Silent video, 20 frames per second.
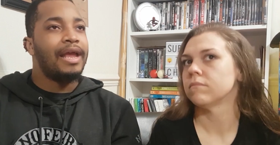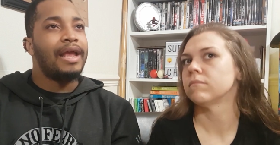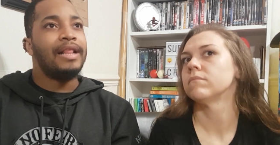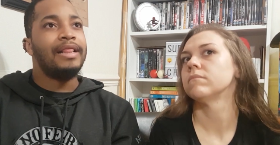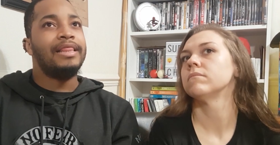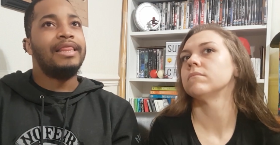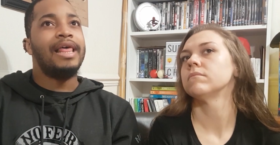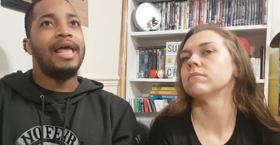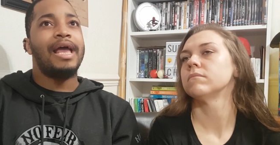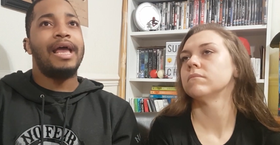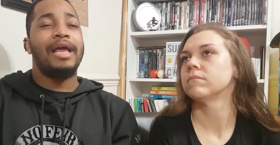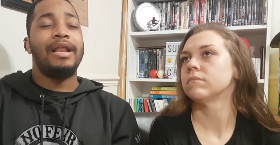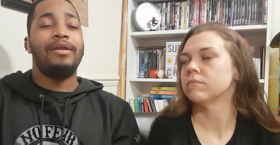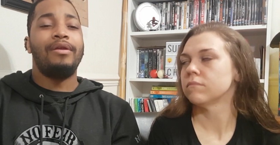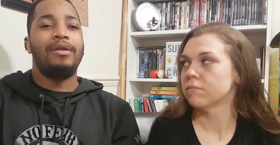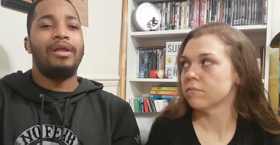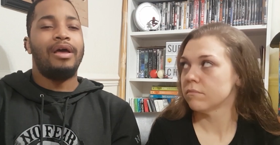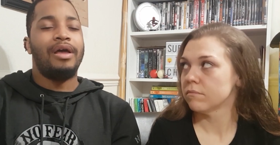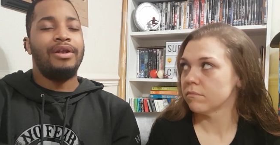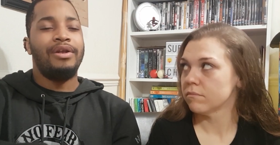Speaker 1: And
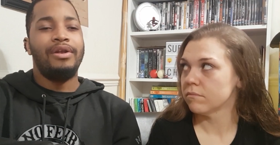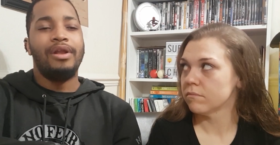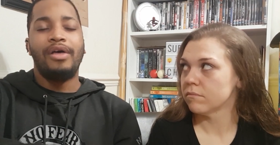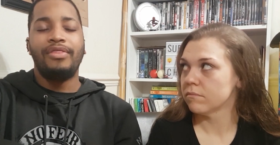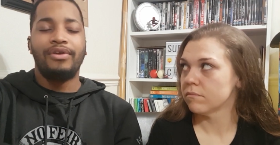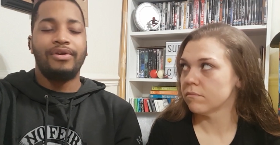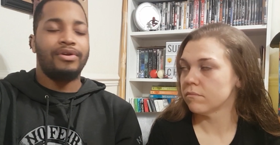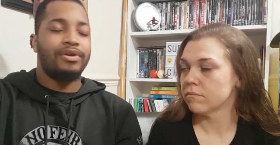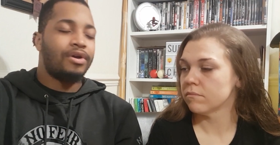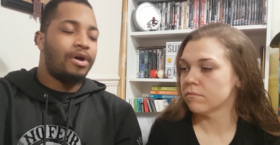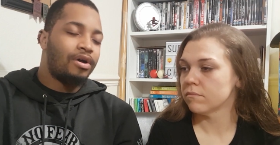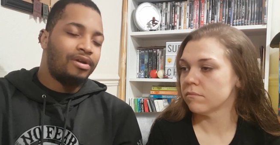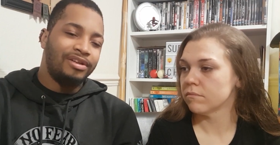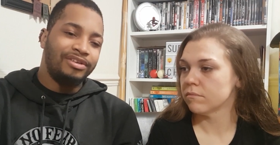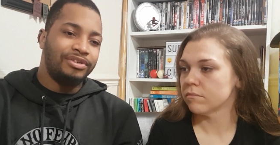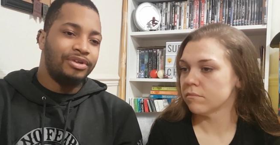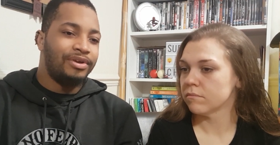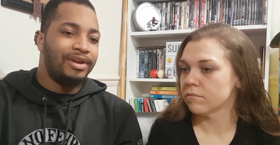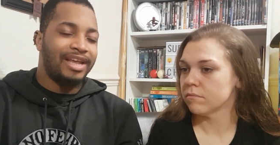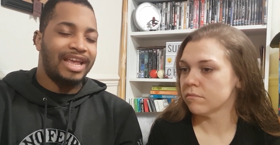then another Call
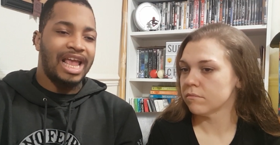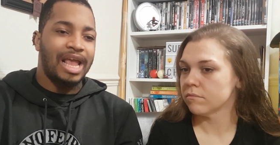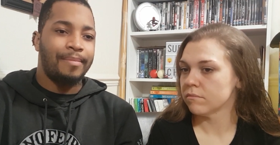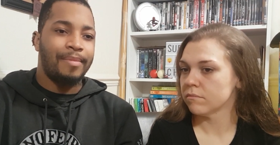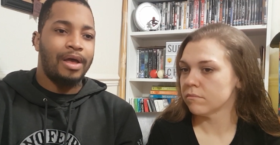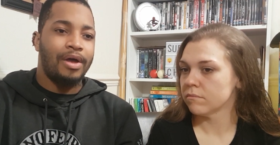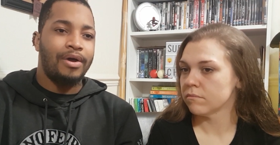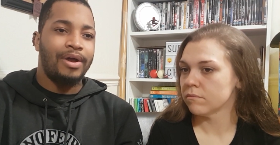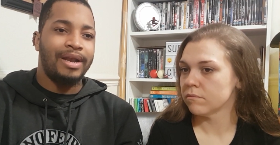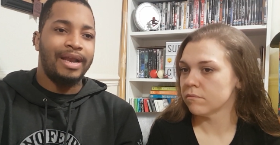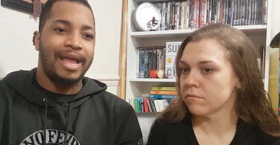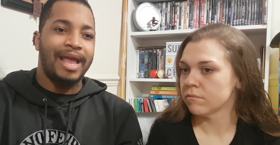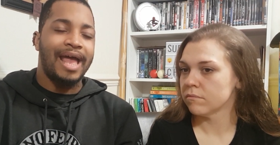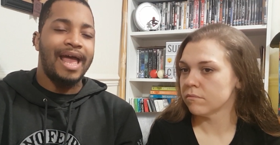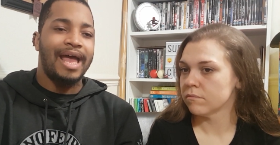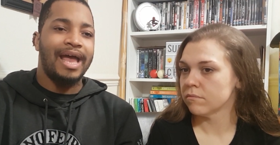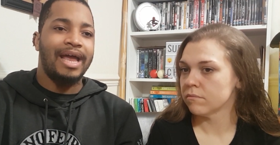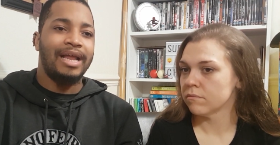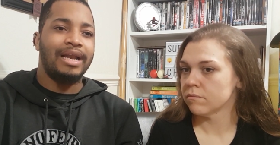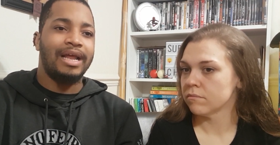of Duty came out and it
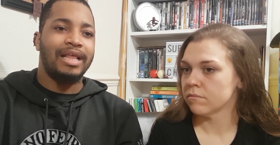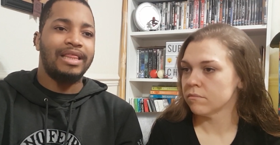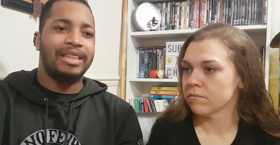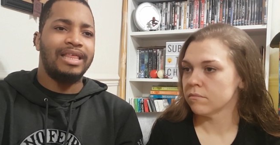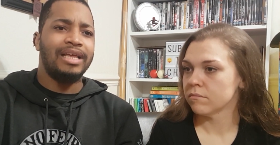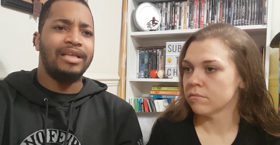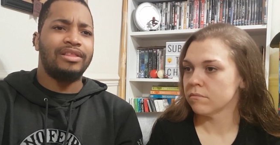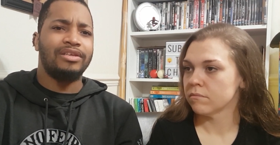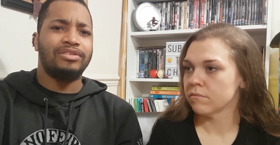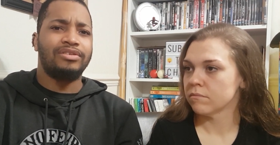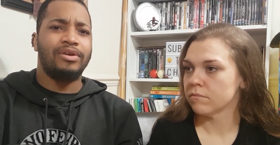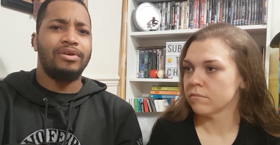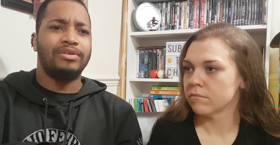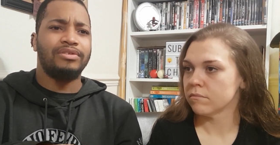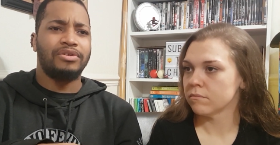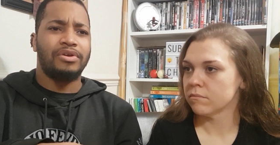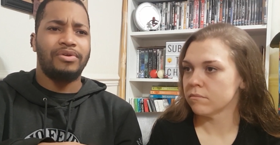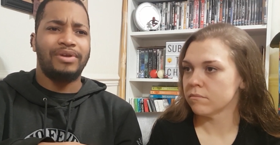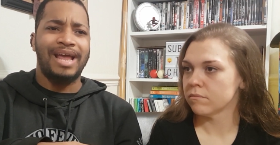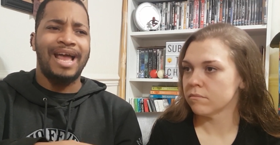had, I think the song
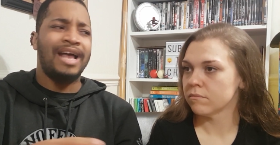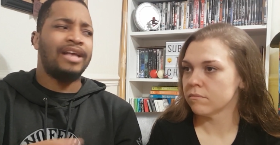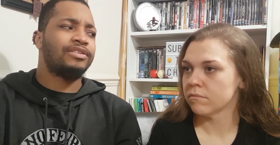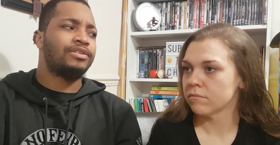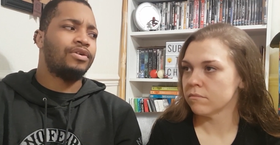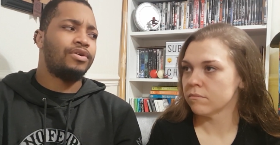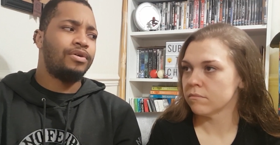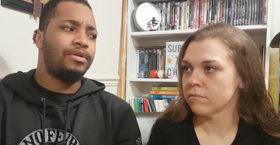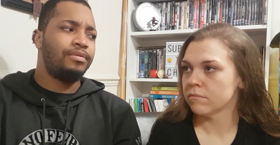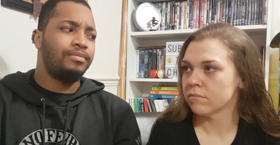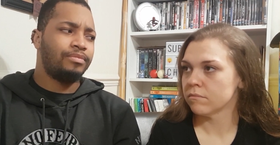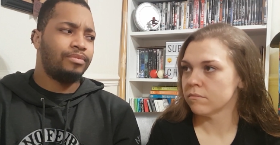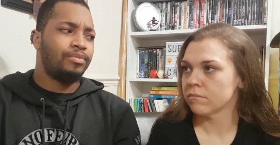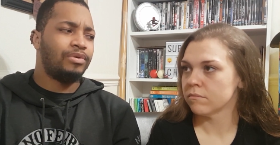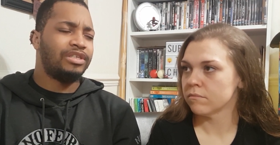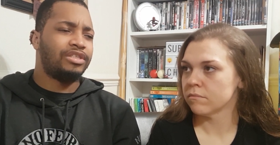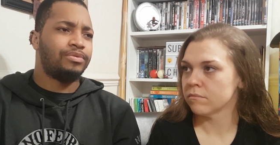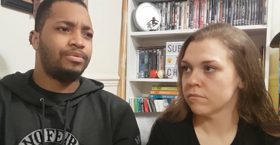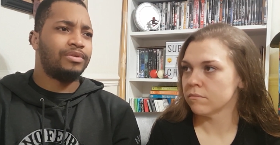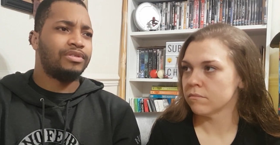is called Asshole,
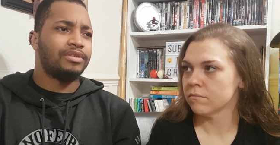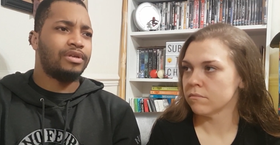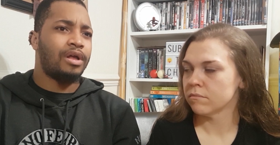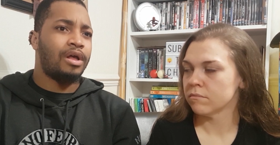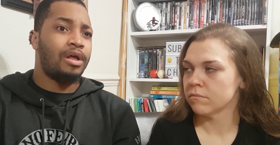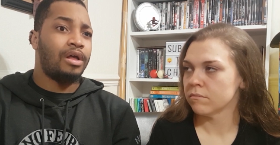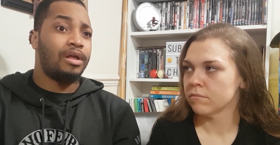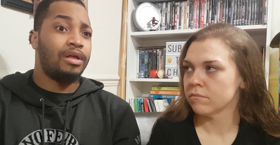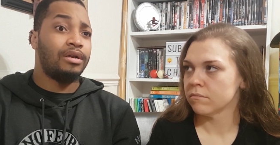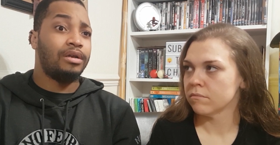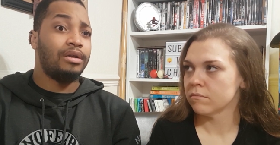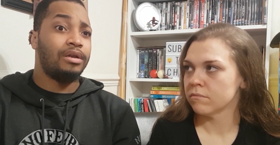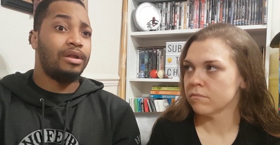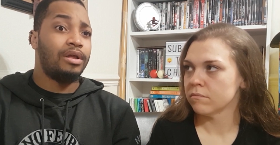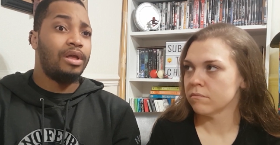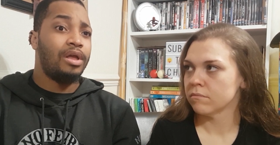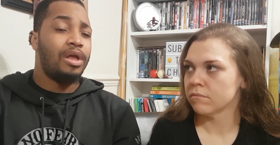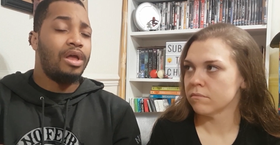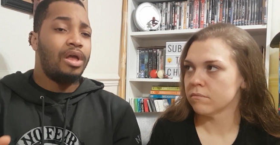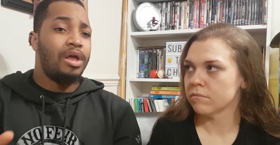which was on
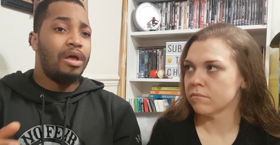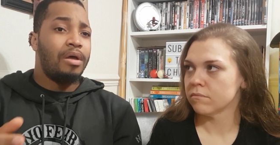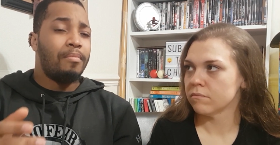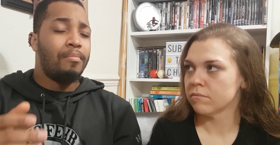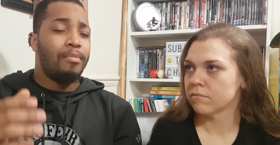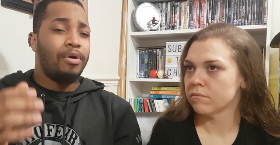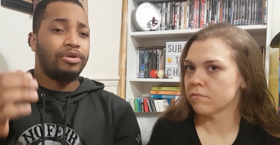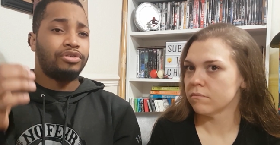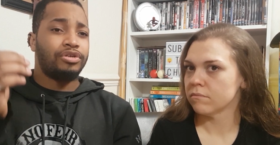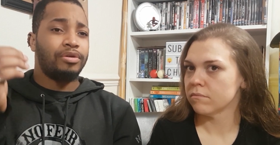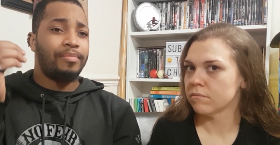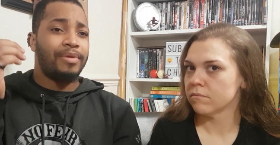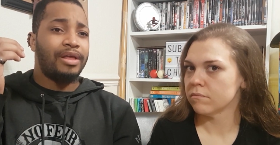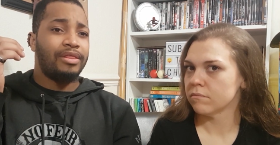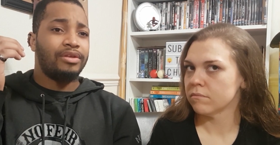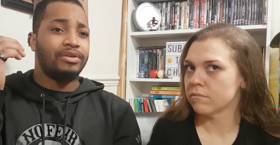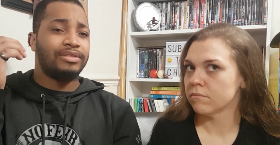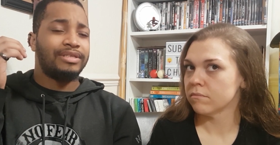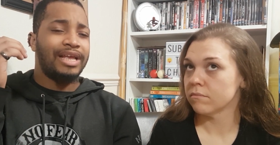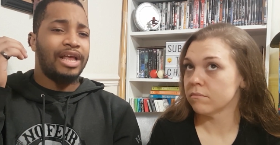Marshall
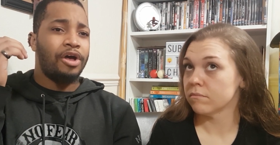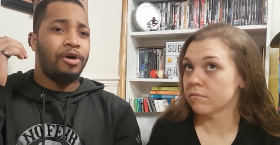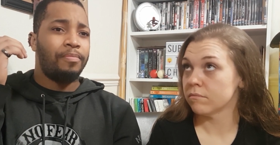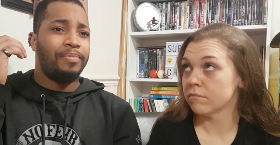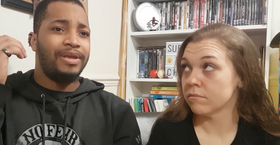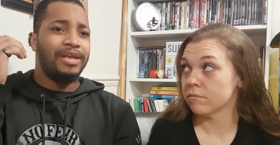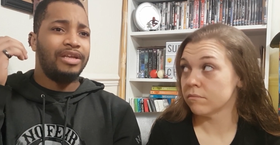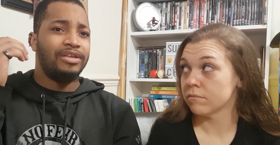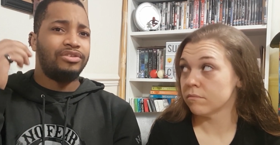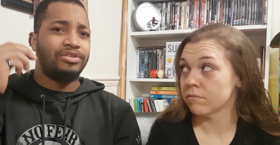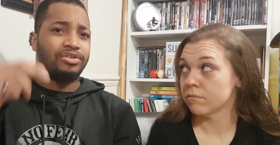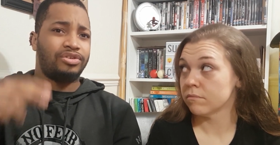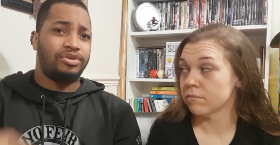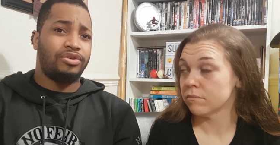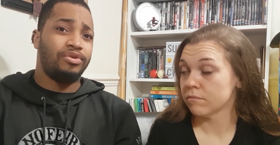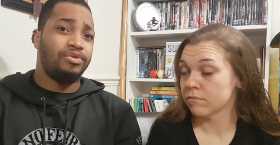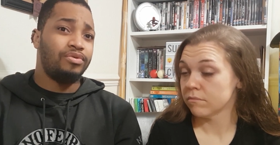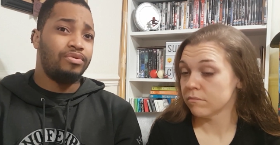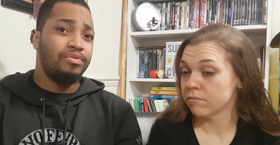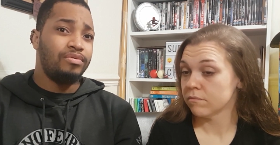Mathers
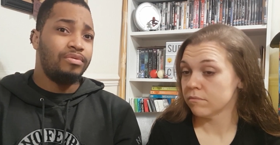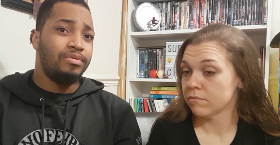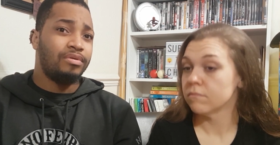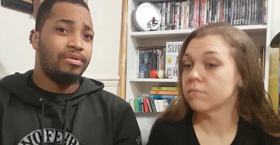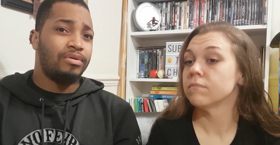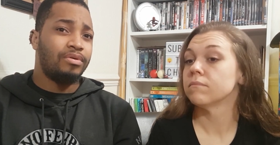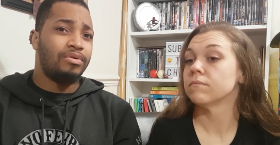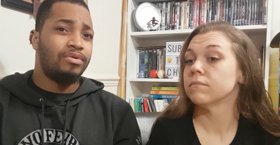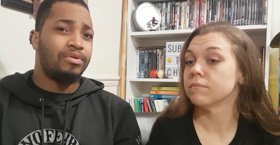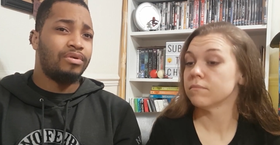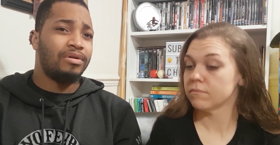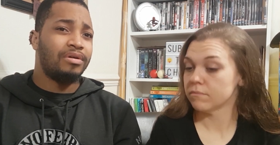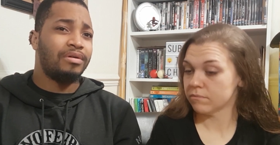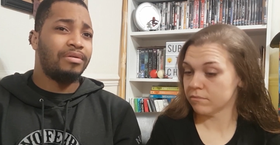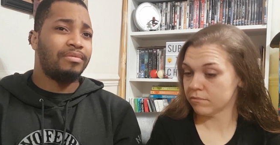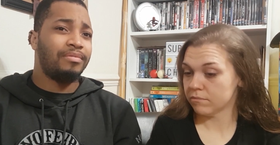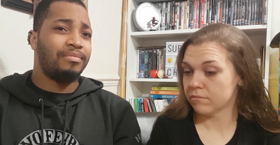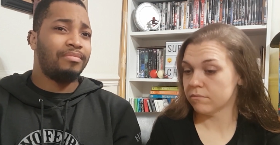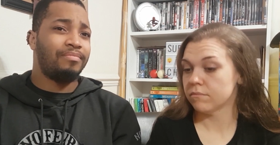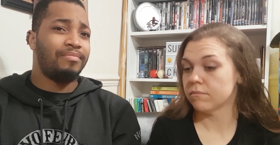LP2
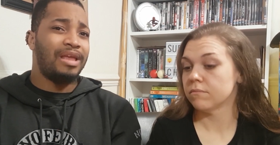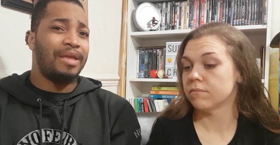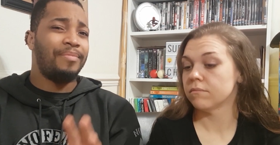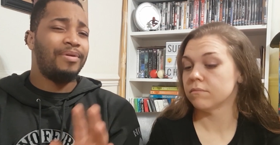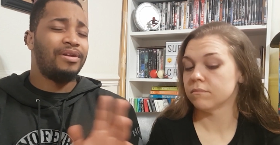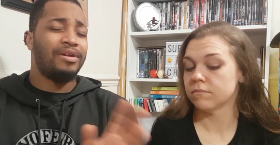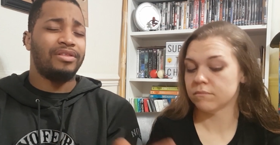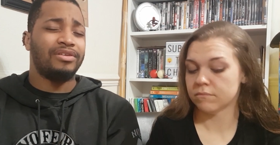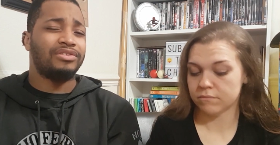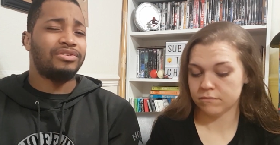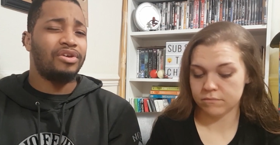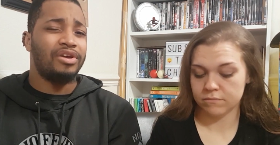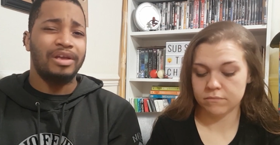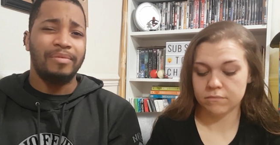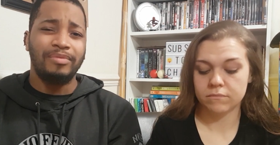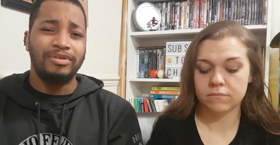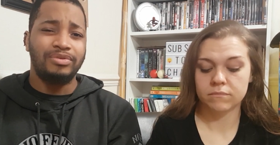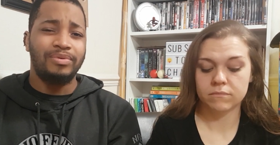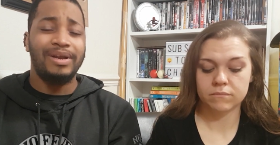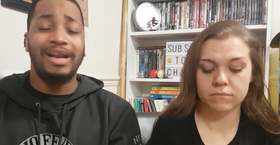or maybe another song
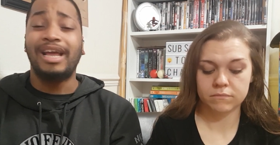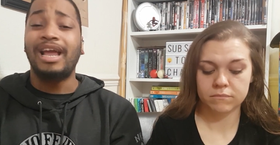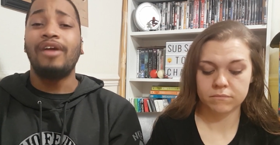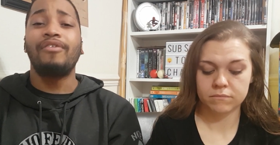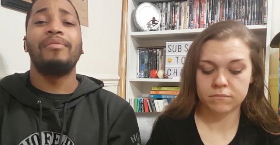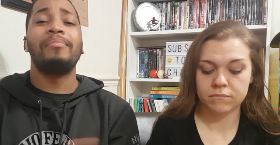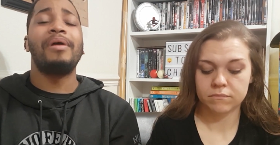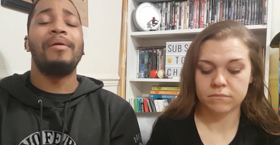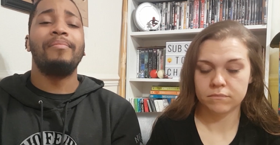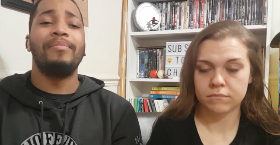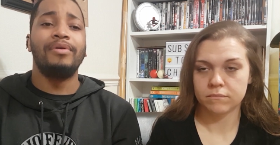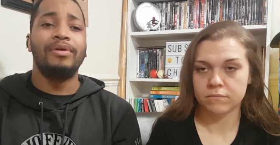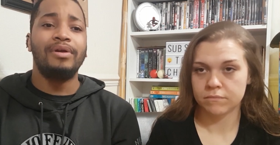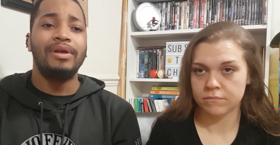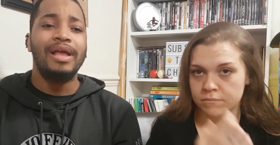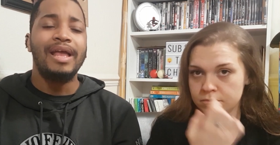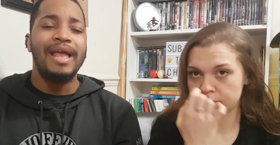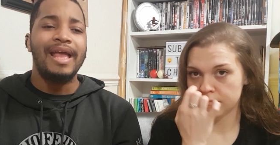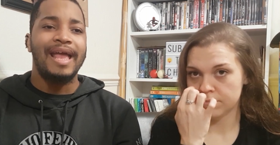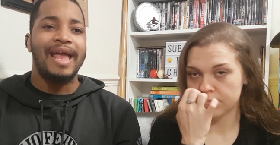in between. I can't remember.